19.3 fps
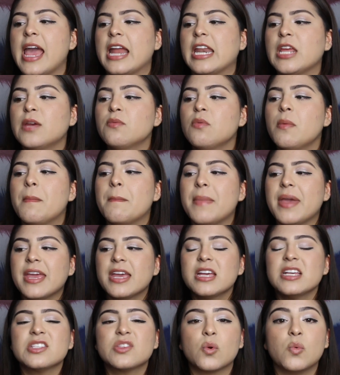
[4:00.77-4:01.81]
and He will
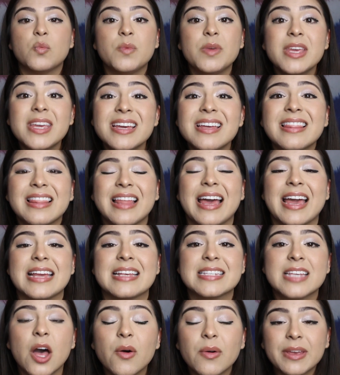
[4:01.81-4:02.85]
make us
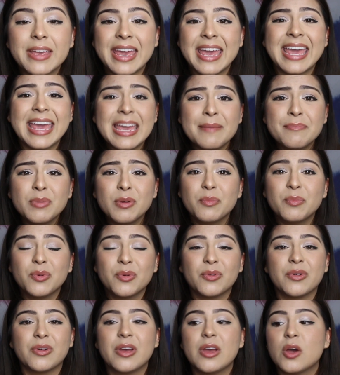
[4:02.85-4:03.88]
realize how
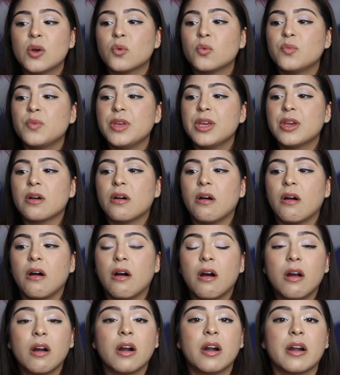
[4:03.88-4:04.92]
capable we
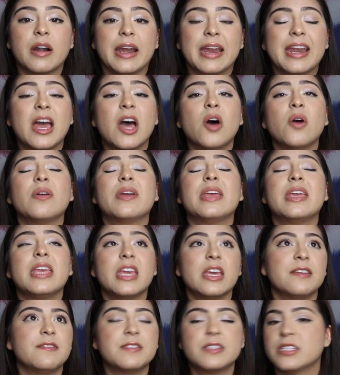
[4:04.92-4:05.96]
are and how
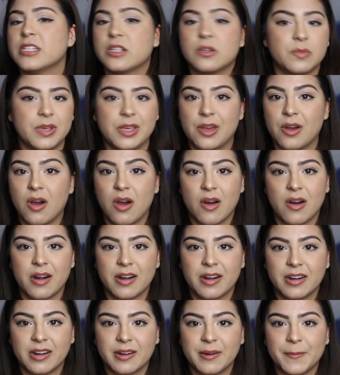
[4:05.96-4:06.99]
gifted we
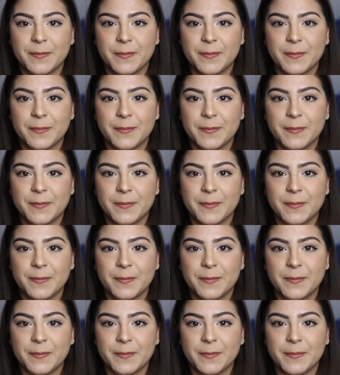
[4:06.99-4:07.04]
are.